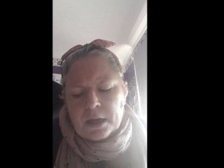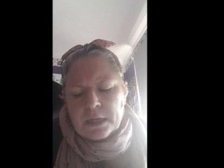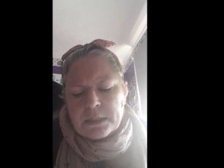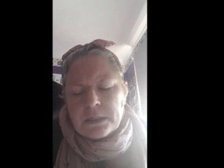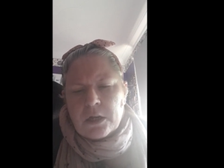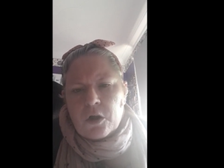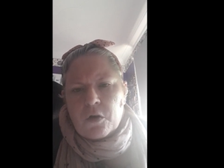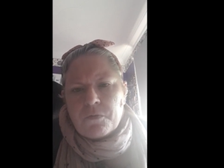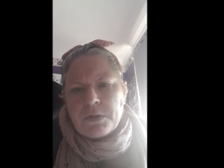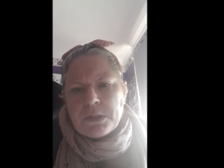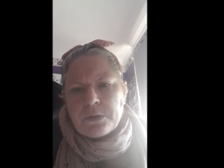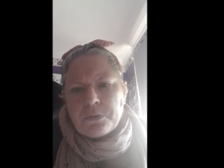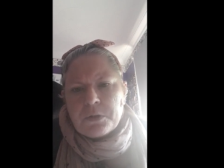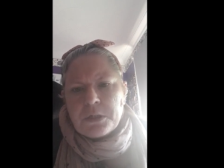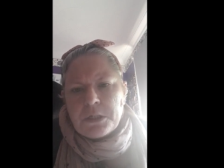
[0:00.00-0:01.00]
His love is
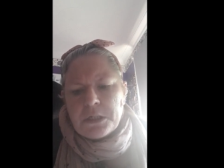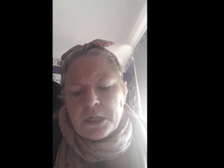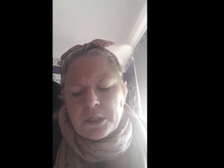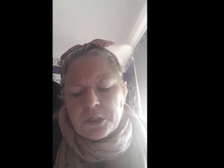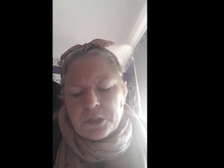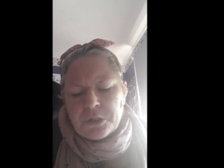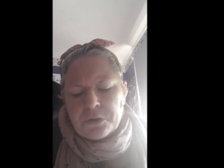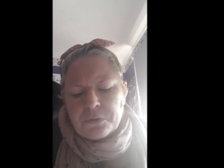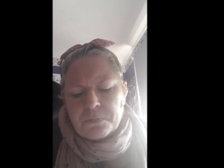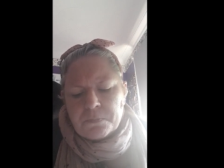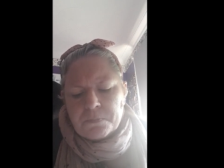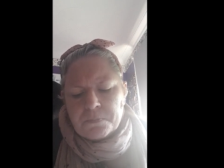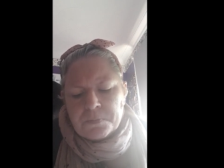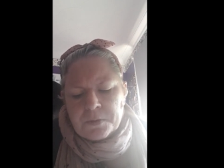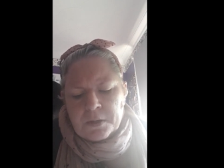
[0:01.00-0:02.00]
unconditional,
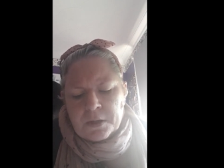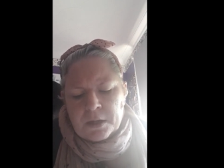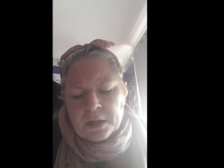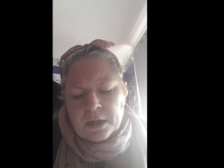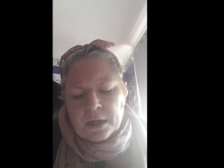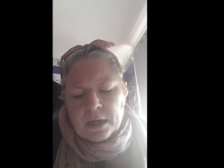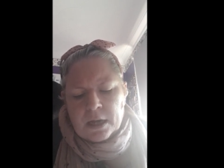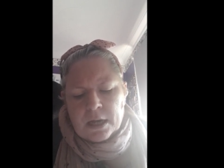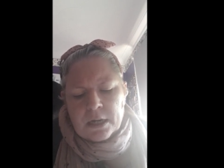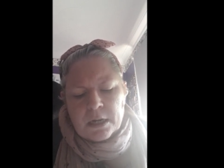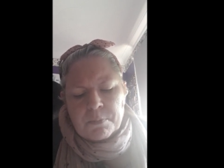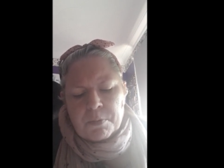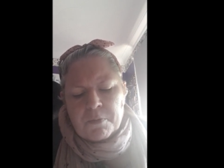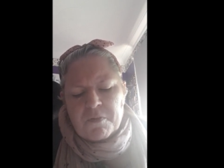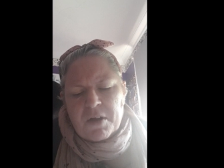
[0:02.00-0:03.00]
and
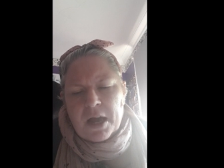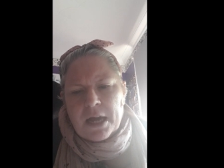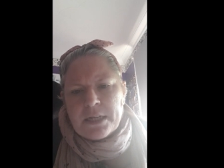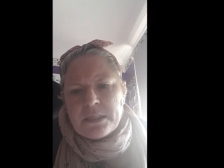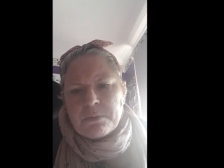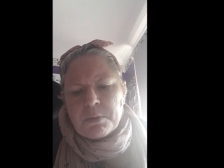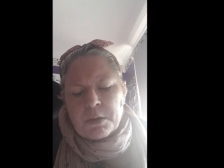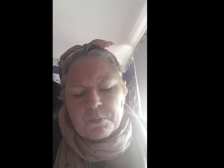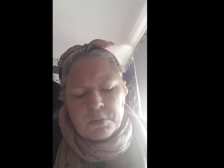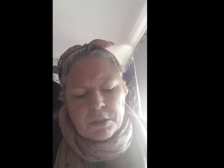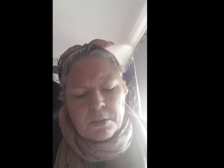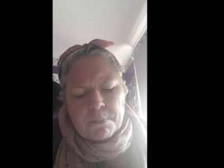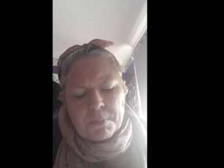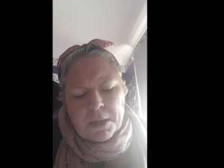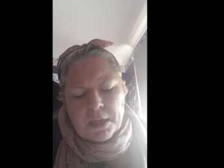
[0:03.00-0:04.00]
He provides me with
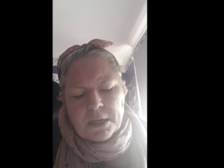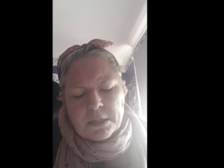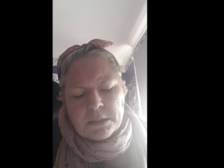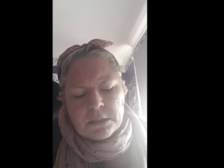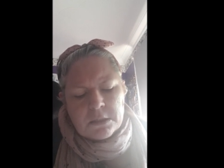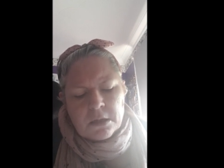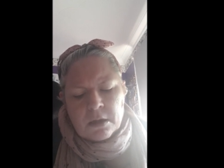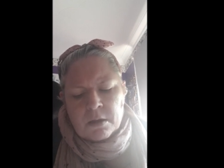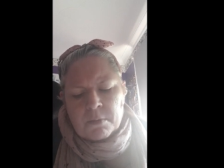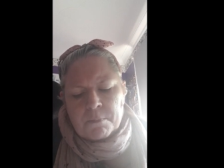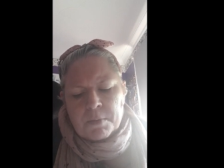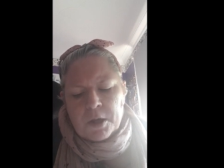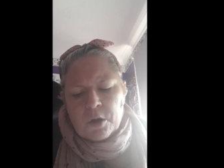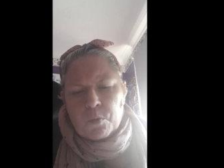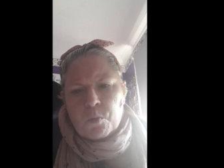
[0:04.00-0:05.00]
the peace
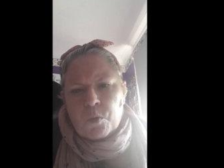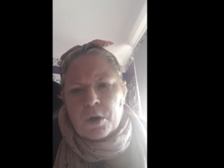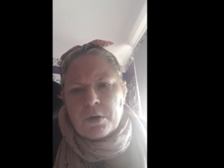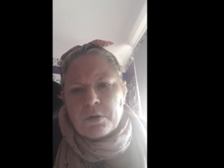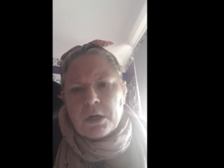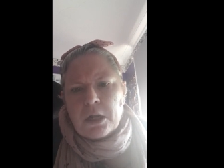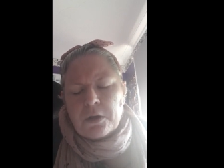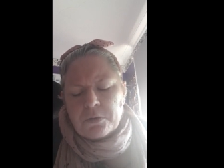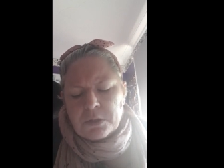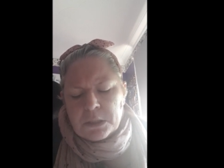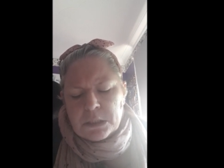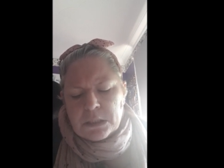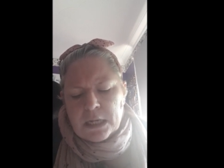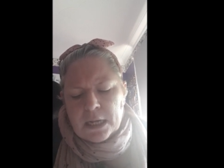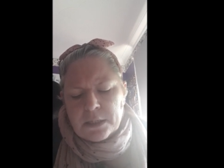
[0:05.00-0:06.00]
beyond worldly
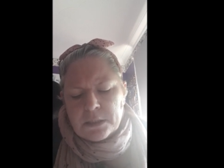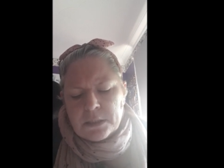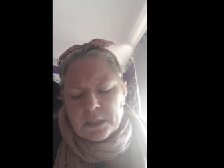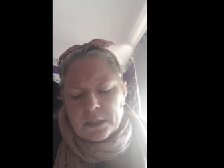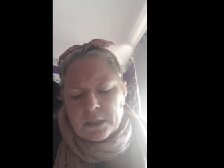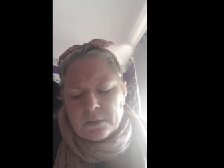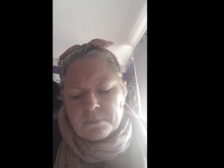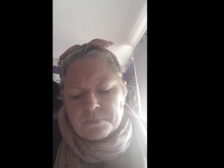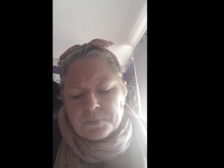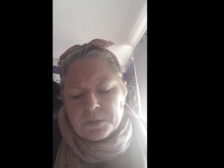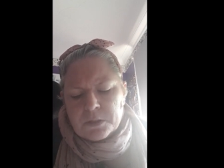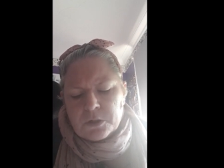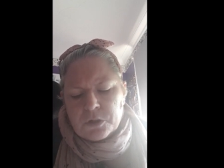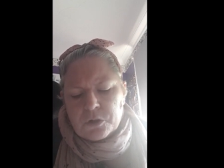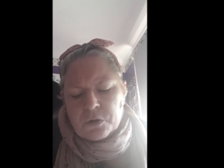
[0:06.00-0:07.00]
understanding
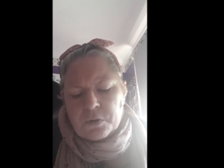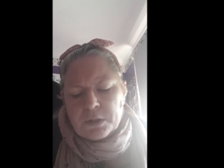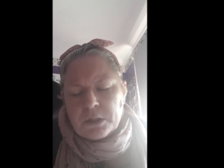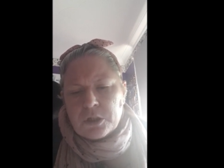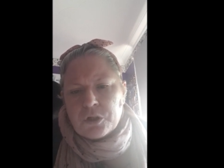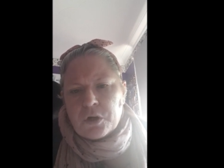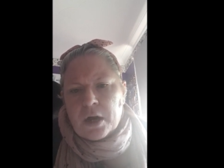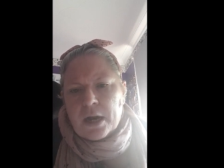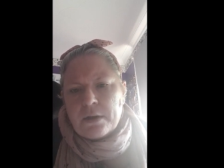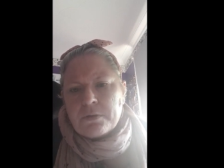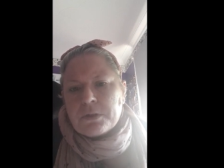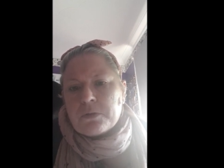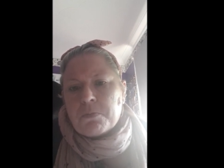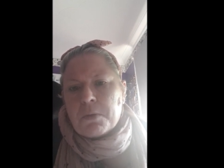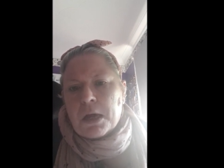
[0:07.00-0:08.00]
during the
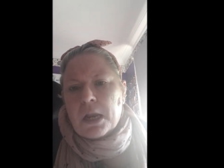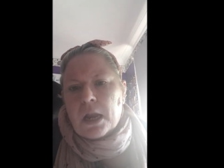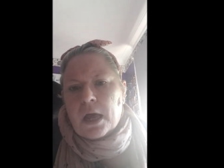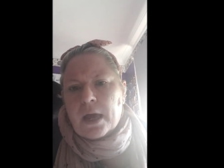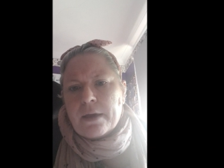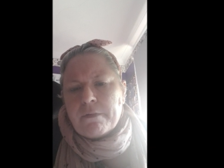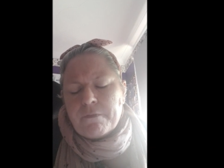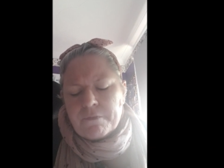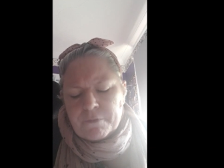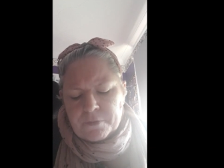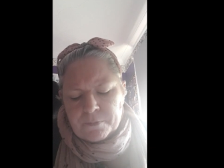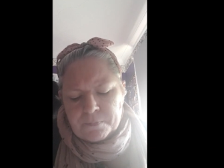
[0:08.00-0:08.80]
trials of my life.